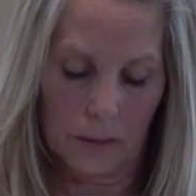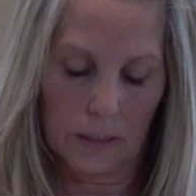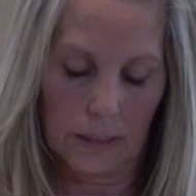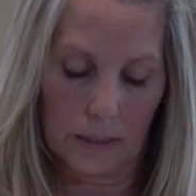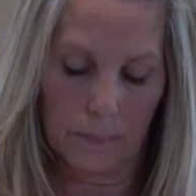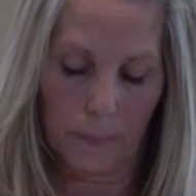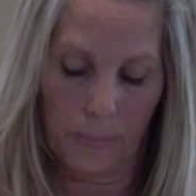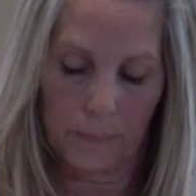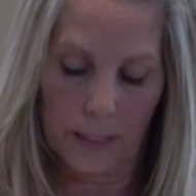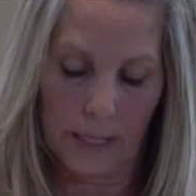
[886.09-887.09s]
um,
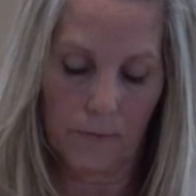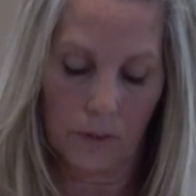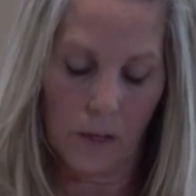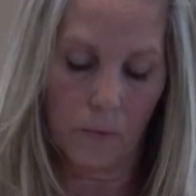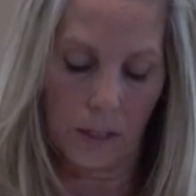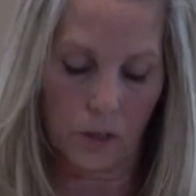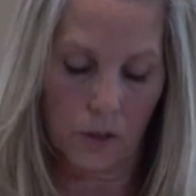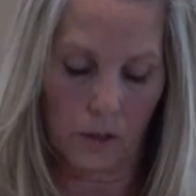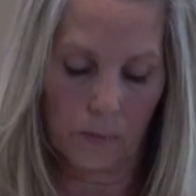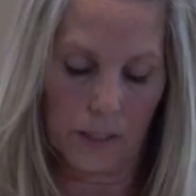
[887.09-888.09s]
that have loved ones
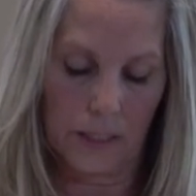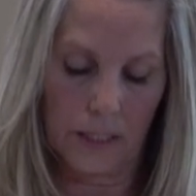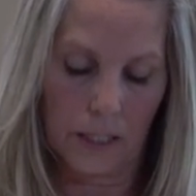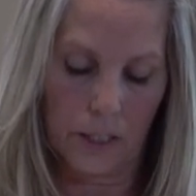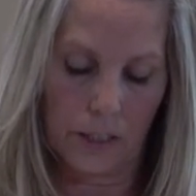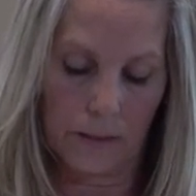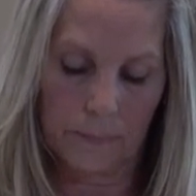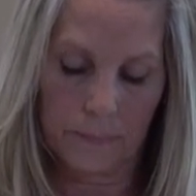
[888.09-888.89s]
struggling with addiction.